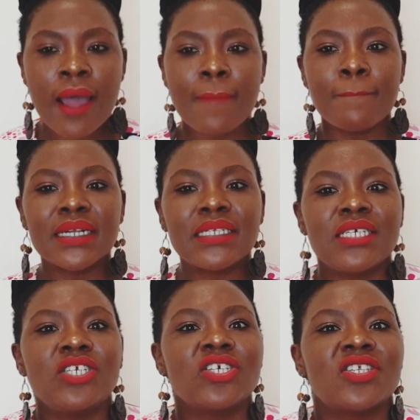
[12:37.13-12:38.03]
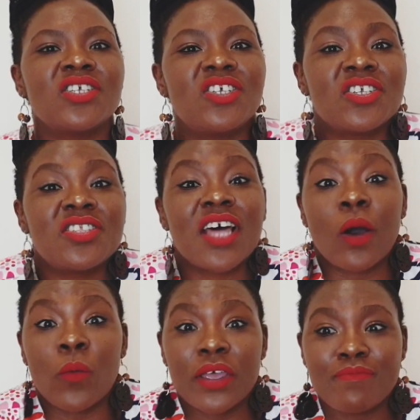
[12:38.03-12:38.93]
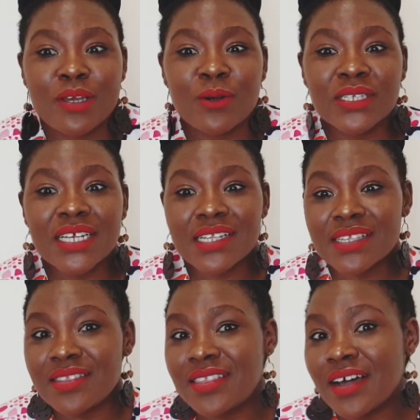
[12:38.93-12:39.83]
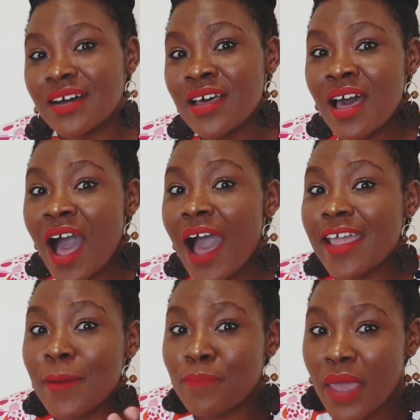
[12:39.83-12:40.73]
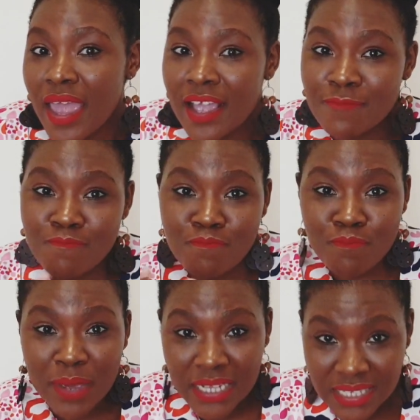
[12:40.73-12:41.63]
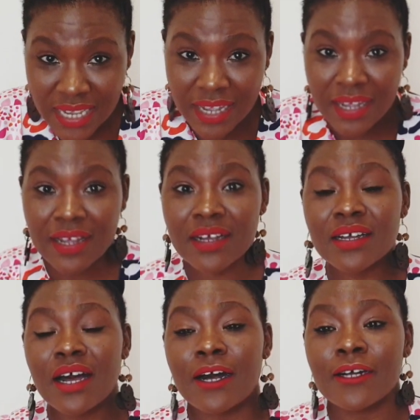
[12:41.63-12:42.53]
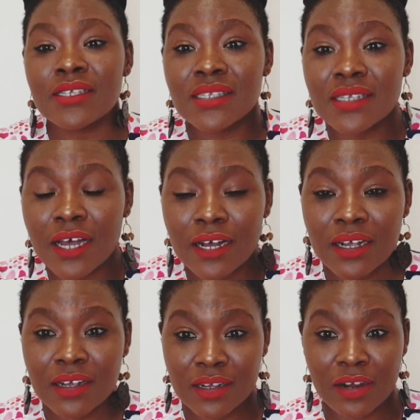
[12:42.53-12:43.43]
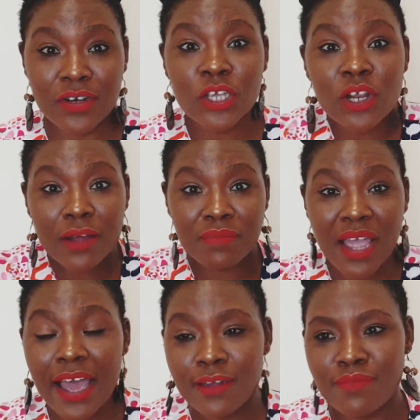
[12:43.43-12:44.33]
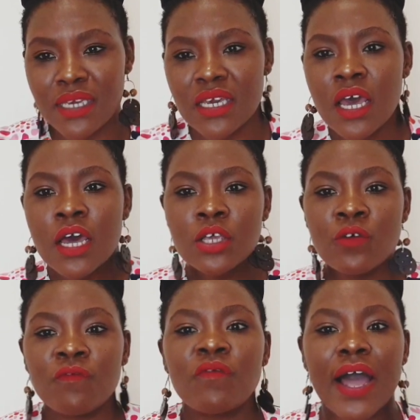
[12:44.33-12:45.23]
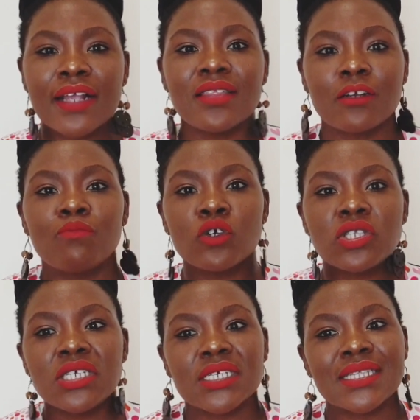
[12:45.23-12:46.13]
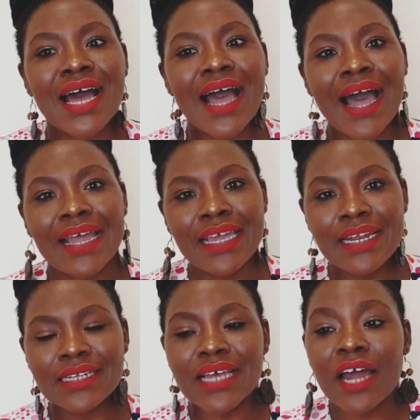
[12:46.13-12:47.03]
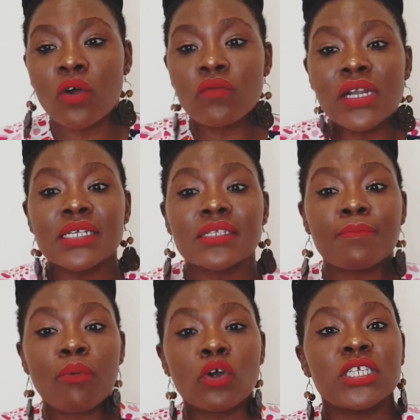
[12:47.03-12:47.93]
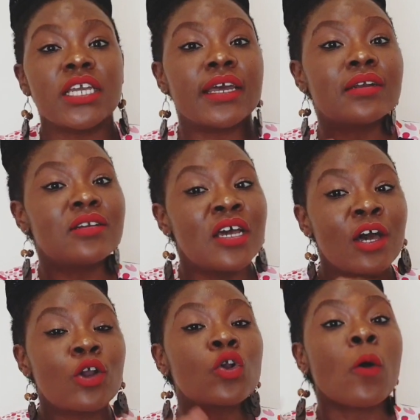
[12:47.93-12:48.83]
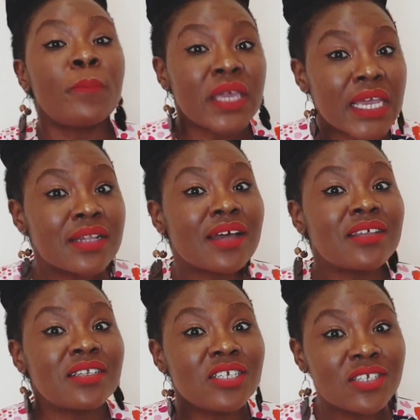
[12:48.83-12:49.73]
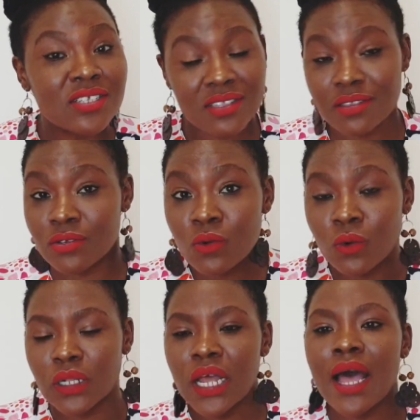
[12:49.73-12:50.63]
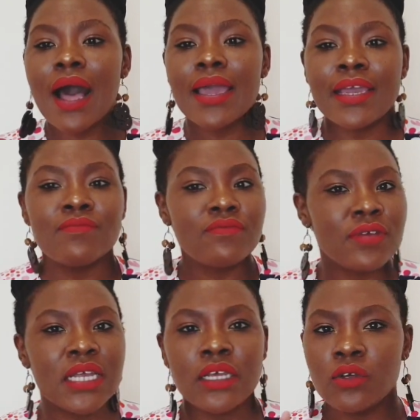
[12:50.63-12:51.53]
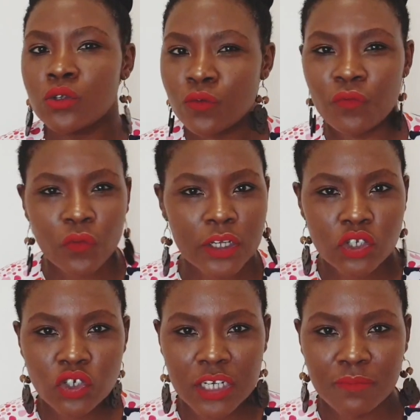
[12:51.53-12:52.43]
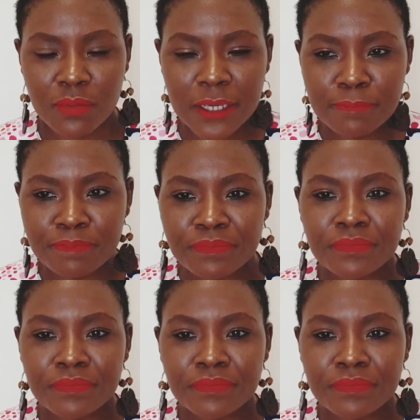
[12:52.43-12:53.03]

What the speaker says: But teachers are just that way because it's the higher paying, better curriculum, the IB. You find that most teachers that are in it are not really supporting and roping in the other teachers in the school. It really used to frustrate me.